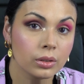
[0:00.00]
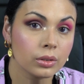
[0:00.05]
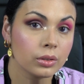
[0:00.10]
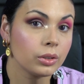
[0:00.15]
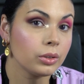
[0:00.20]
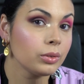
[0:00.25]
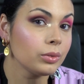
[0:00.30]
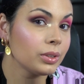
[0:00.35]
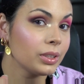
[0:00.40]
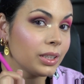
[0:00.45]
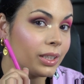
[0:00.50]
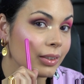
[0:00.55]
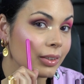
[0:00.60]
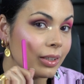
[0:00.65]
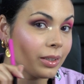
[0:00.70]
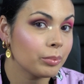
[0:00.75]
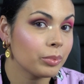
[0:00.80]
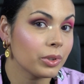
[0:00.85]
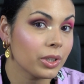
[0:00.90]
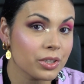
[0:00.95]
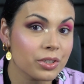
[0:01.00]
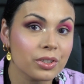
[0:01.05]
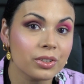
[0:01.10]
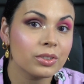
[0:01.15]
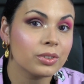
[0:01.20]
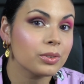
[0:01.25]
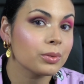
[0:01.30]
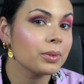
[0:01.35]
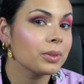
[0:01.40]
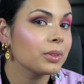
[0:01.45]
Do you see how that blush
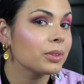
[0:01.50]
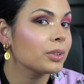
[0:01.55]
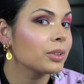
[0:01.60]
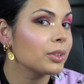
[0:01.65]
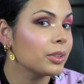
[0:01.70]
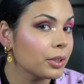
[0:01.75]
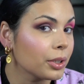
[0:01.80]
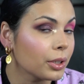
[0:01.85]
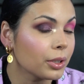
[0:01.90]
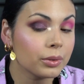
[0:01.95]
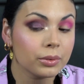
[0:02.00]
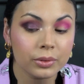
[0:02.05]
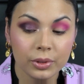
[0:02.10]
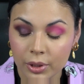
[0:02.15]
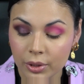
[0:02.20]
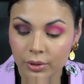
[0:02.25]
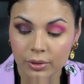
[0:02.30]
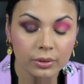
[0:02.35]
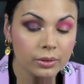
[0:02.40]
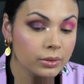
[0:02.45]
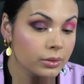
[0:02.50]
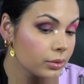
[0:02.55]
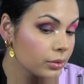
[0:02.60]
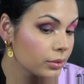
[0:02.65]
is doing the glow too?